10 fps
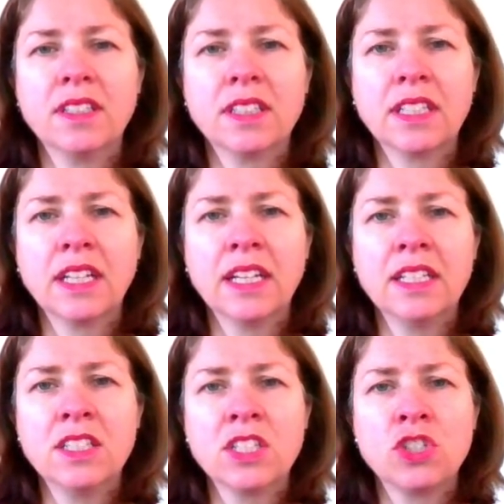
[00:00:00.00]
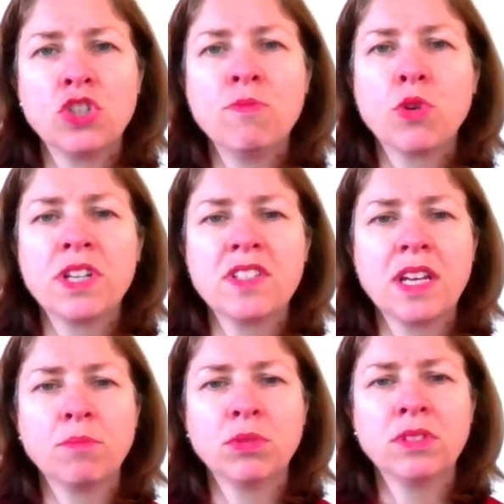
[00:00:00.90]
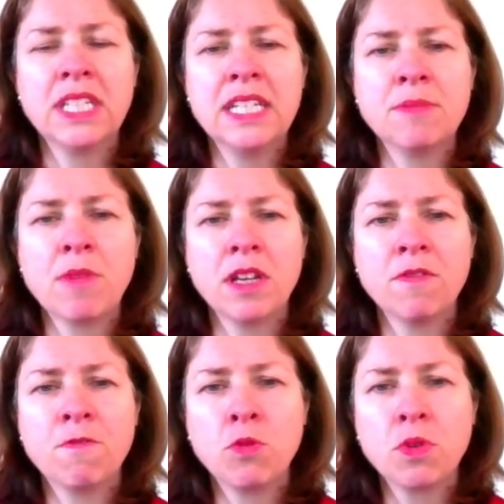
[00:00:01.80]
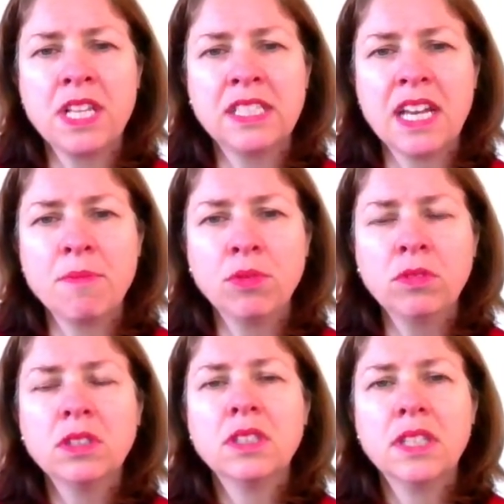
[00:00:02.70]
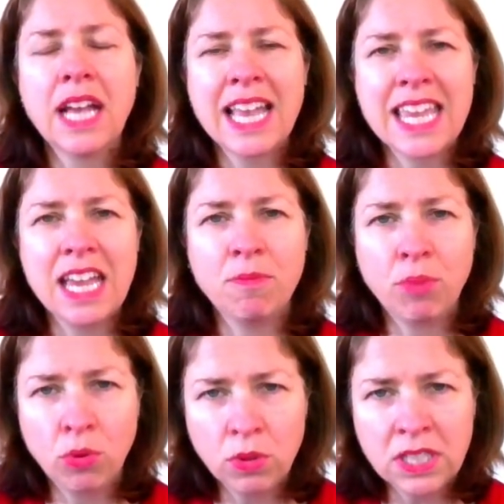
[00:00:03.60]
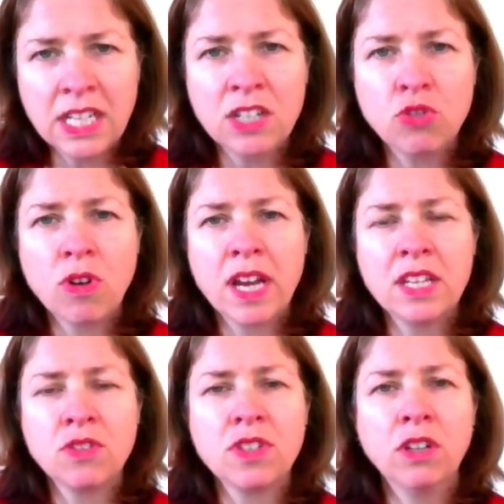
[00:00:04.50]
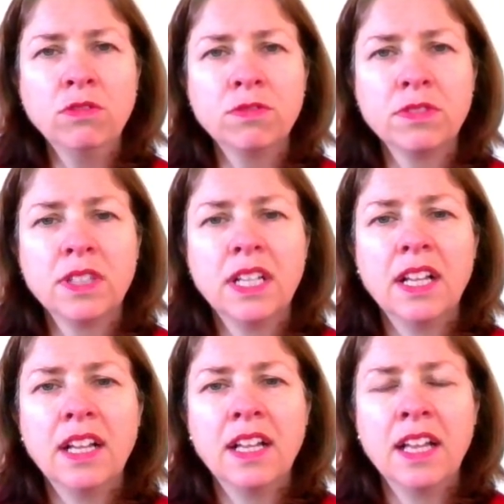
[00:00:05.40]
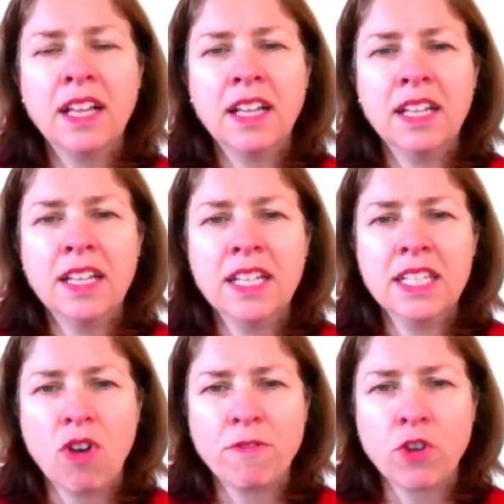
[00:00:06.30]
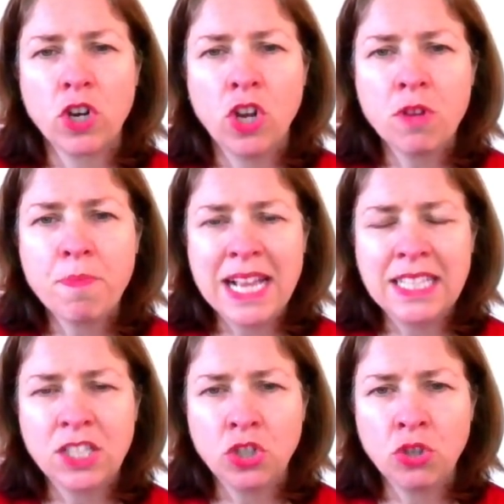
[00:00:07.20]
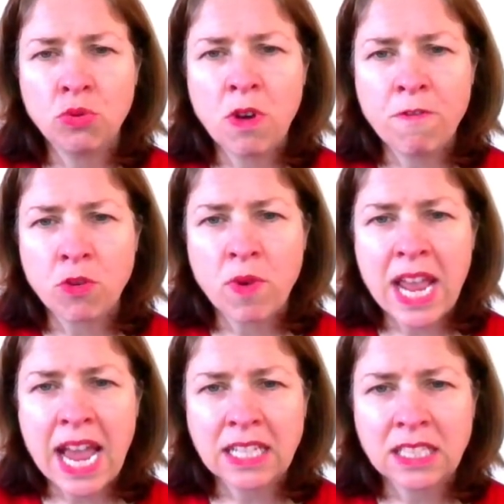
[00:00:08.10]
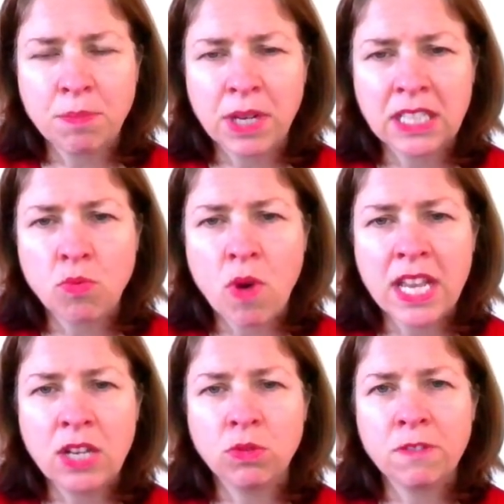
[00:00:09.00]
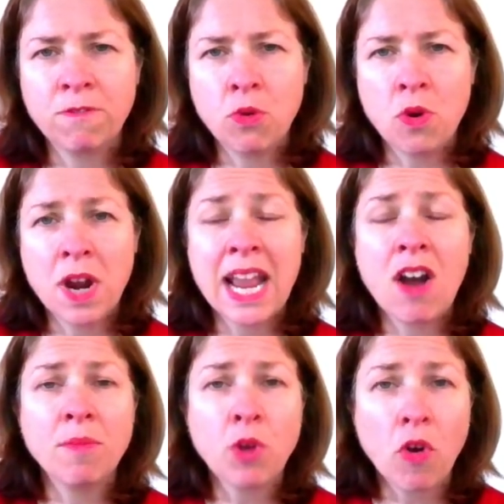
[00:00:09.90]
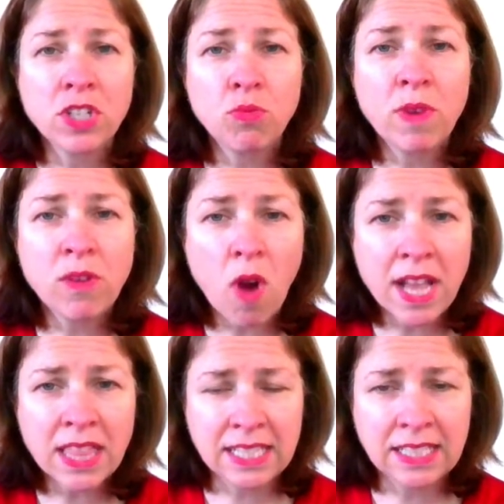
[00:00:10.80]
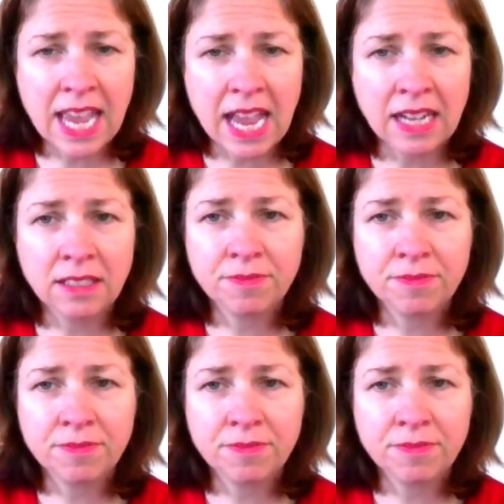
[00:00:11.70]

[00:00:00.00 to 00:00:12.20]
Okay, just 2 more examples. Here's my 4th example. Again, pause it and try it yourself. So I've got log base 2 of 3x plus 1 equals 4. Now I'm going to rewrite this again.